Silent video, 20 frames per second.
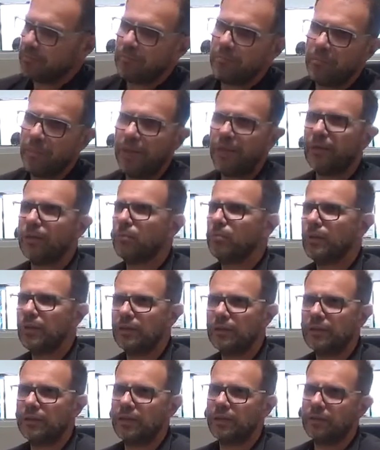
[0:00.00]
make a
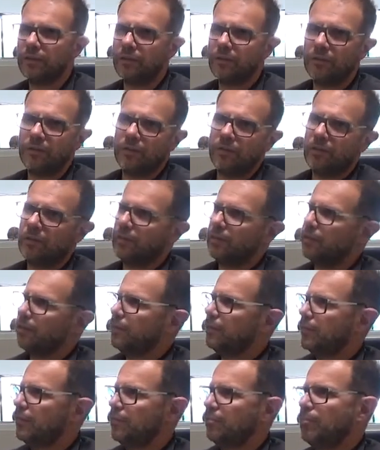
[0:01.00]
building,
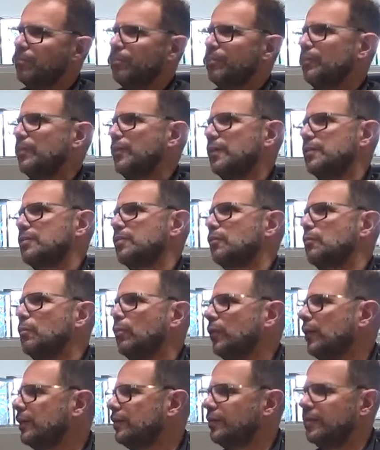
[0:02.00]
the, the sort of
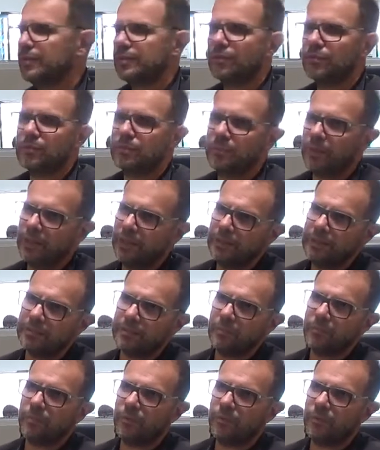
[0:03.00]
poetics of space, the